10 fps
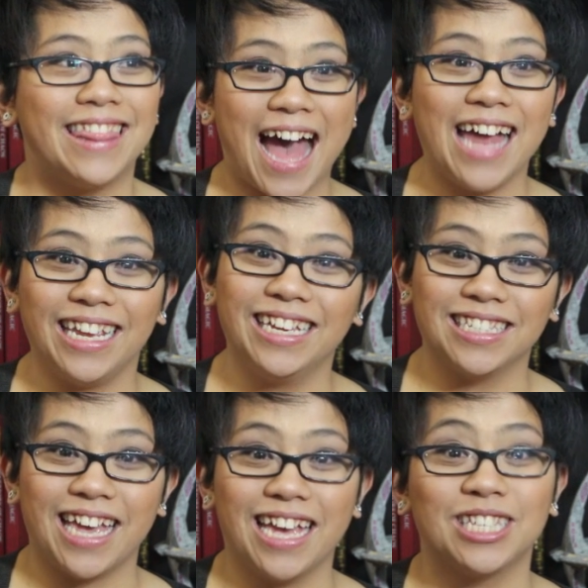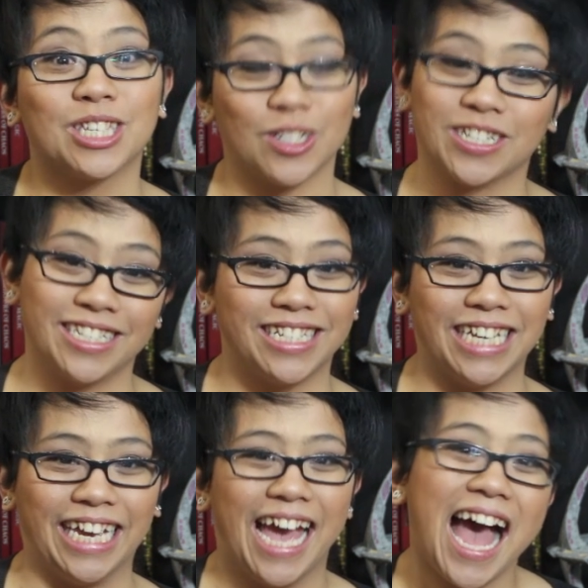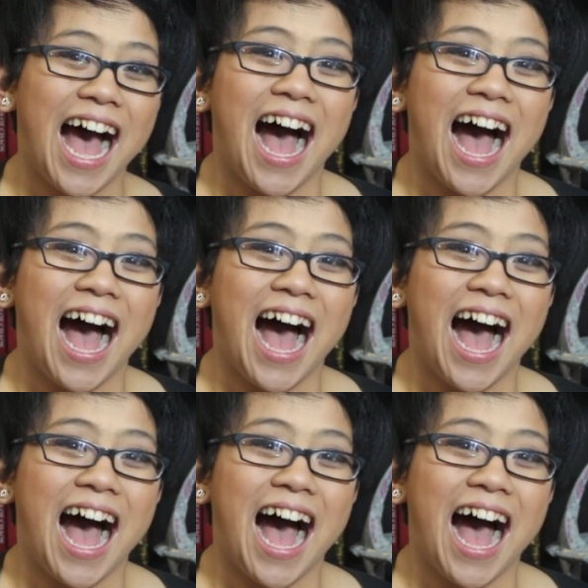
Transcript: That is a certainty.